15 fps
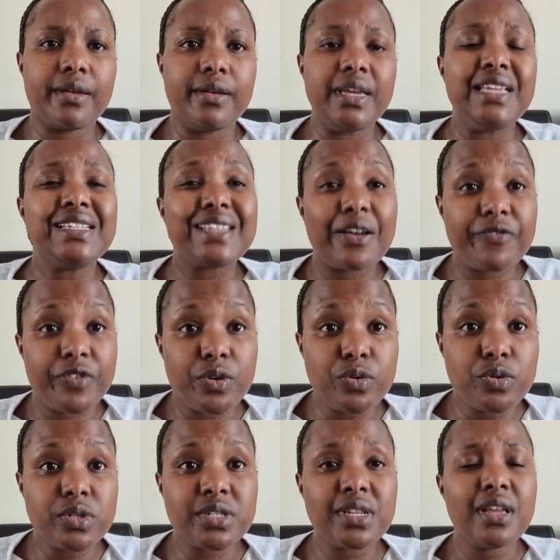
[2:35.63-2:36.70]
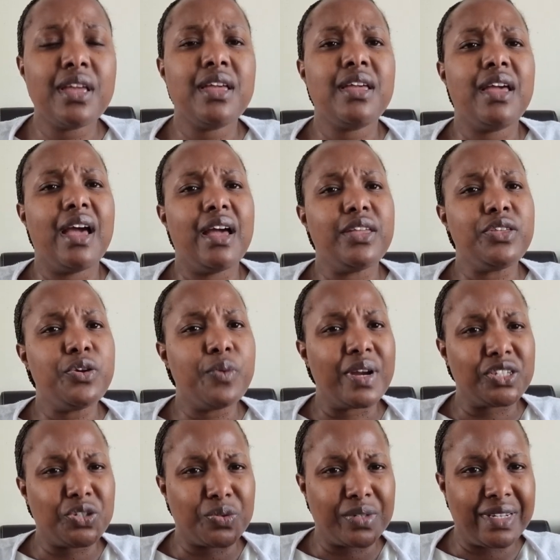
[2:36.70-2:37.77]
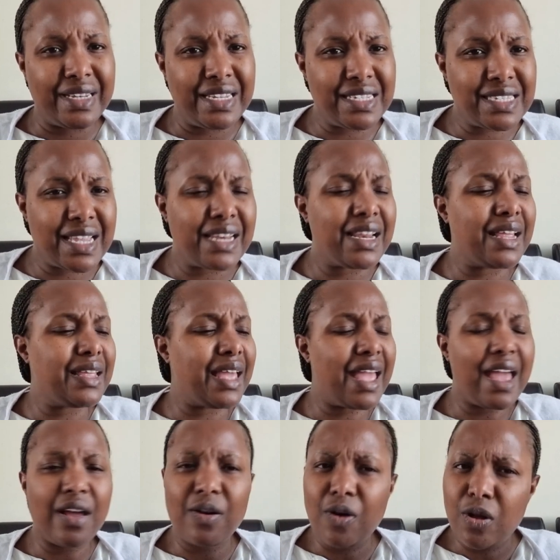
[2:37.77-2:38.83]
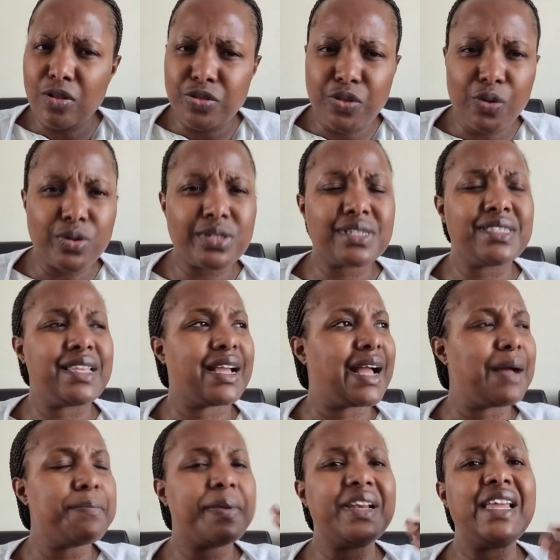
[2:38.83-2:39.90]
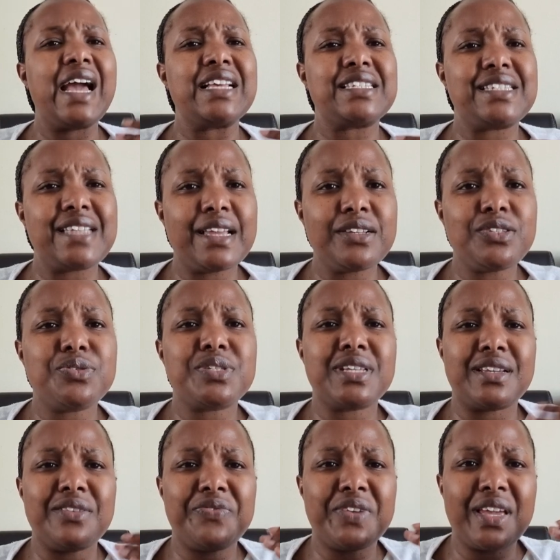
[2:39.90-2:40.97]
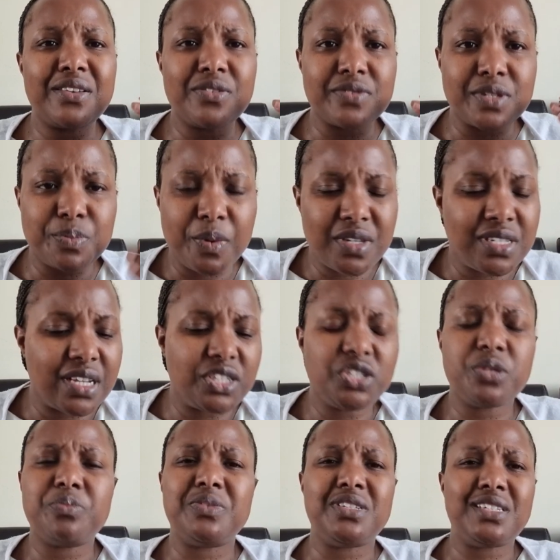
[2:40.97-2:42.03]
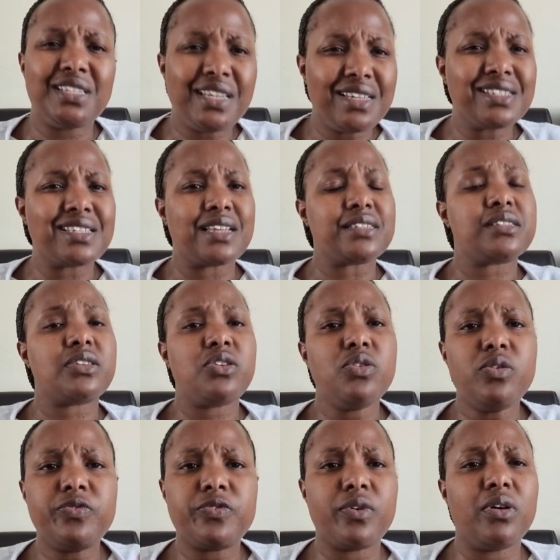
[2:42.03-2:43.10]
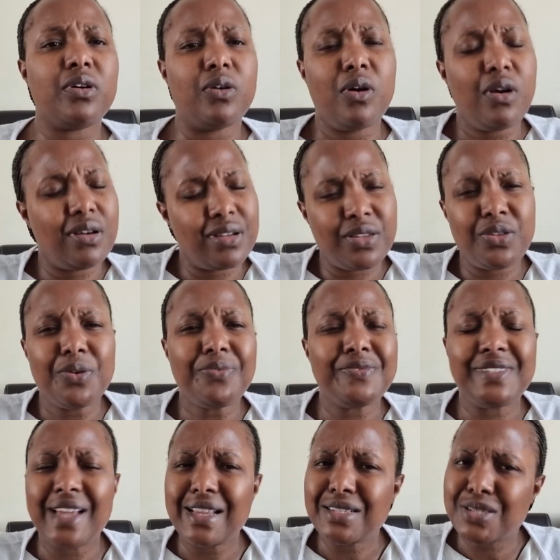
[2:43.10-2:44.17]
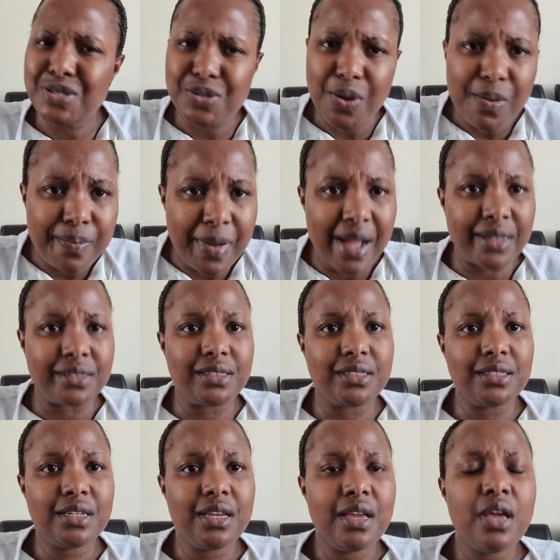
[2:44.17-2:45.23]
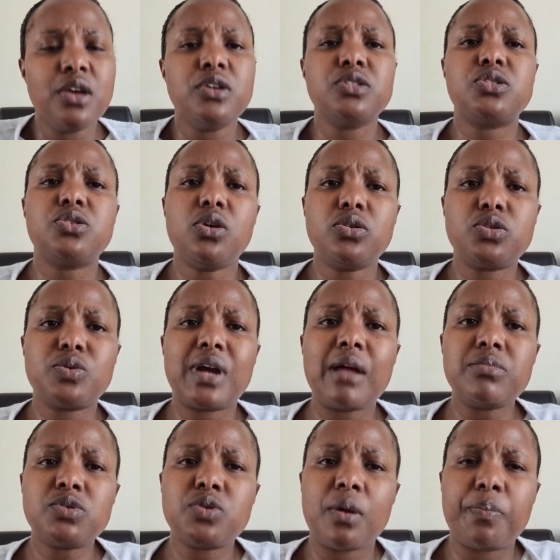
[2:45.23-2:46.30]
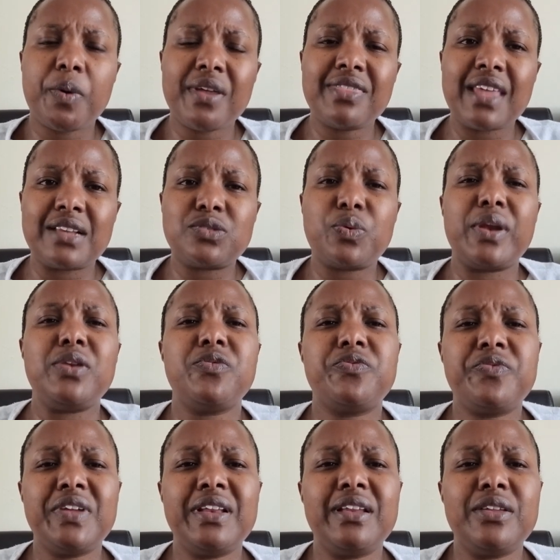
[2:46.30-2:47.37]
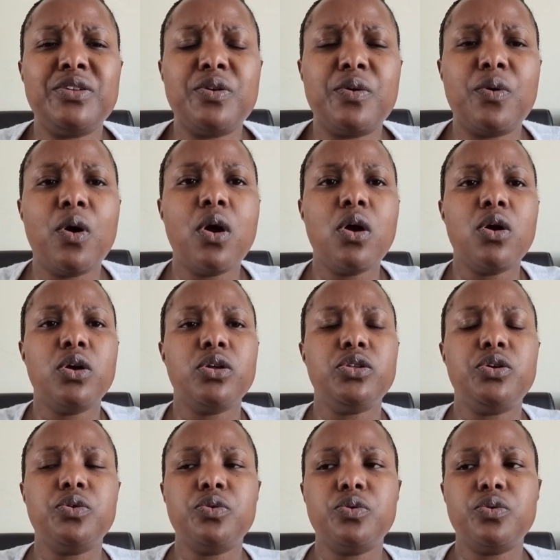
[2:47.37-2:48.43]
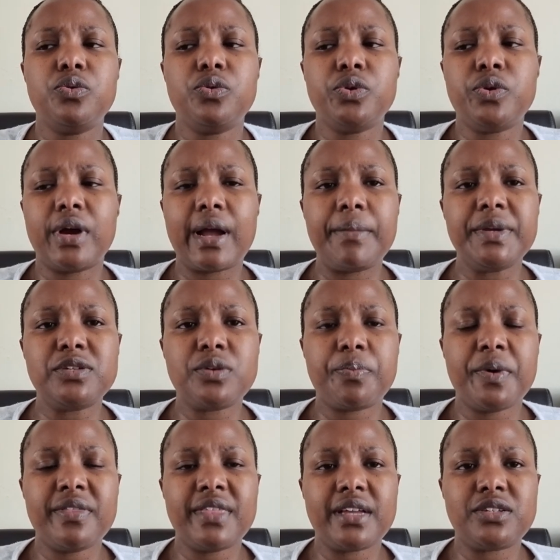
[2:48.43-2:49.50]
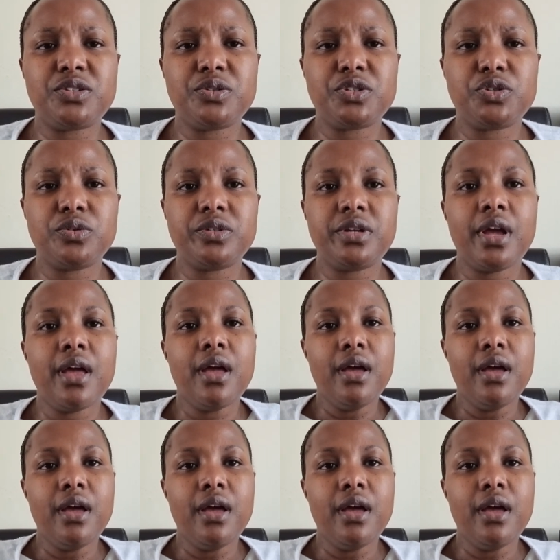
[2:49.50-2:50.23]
interviews, you are shortlisted, all those, the company has sent you certificate of sponsorship. Jesus, you've done so much. So to come to a point that when you feel you're coming to a point that you should